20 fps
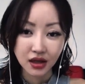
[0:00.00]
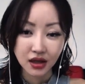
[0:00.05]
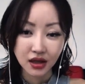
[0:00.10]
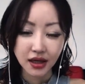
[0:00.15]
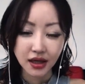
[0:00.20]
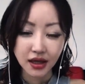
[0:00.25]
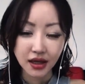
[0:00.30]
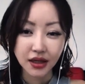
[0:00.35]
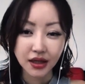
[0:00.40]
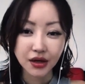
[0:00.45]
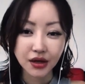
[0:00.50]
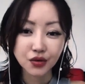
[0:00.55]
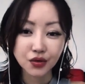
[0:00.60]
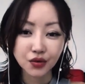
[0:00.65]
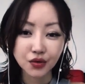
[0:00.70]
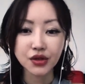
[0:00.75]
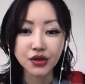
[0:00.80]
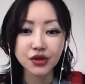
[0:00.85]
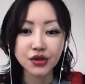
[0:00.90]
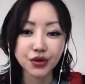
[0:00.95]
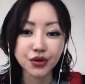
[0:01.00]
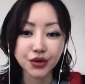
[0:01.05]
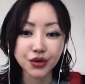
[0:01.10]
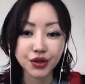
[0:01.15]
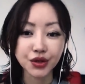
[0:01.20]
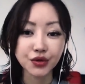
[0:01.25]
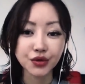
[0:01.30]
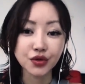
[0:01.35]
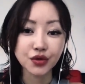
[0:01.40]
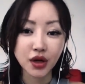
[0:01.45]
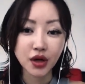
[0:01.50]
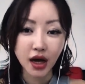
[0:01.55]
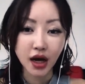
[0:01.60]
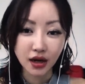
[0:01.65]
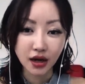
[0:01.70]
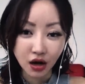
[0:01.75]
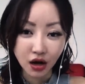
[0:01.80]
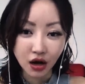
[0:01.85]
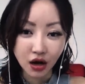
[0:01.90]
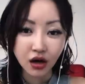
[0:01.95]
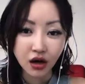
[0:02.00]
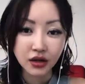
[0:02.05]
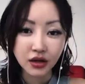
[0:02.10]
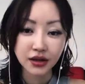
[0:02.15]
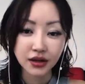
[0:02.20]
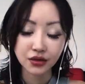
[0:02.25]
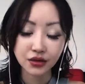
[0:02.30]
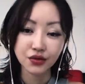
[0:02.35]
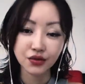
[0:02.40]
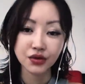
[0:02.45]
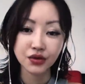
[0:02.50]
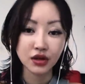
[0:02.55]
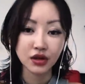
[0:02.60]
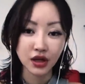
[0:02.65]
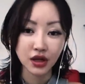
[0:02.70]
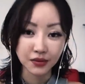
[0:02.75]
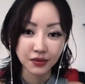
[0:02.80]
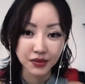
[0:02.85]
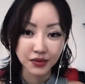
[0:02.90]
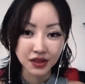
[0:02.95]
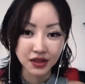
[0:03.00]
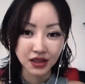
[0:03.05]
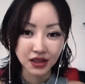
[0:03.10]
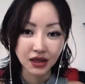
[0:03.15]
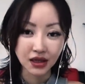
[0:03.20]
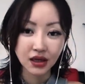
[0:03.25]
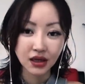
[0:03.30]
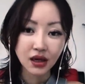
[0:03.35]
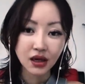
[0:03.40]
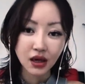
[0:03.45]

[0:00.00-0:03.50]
Like there's a one soldier who got caught and through the DMZ,